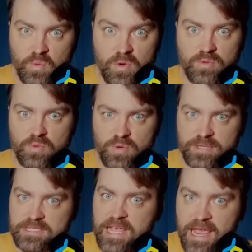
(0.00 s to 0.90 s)
World
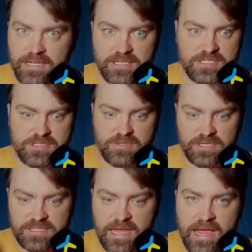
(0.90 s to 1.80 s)
War tactics to
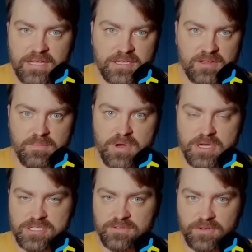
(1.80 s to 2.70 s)
attack in a
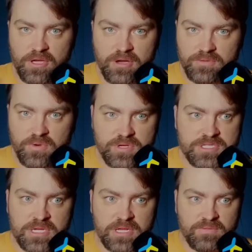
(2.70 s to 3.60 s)
massive convoys